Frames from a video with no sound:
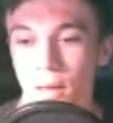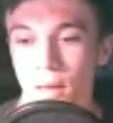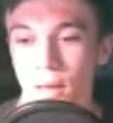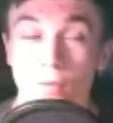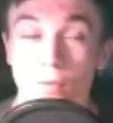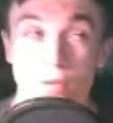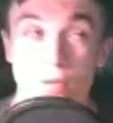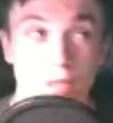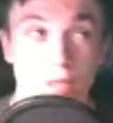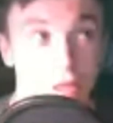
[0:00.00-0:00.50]
I
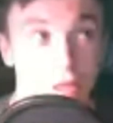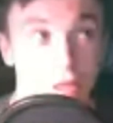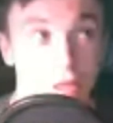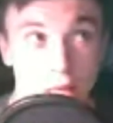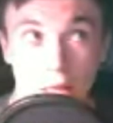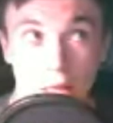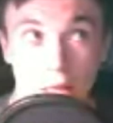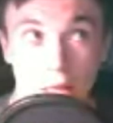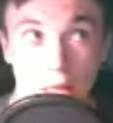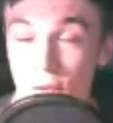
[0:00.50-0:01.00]
was
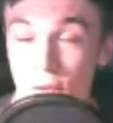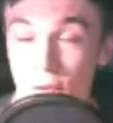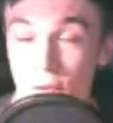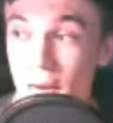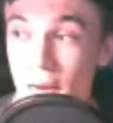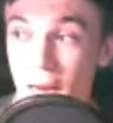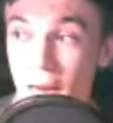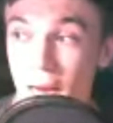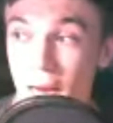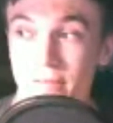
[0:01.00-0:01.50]
literally looking
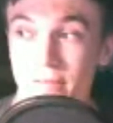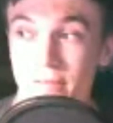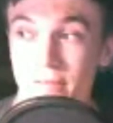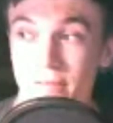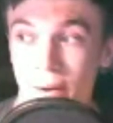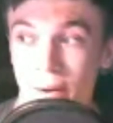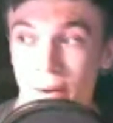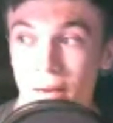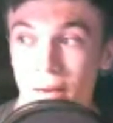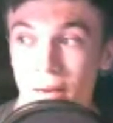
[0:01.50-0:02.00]

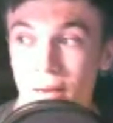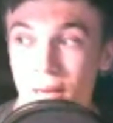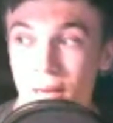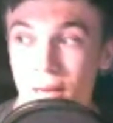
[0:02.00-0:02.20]
everywhere.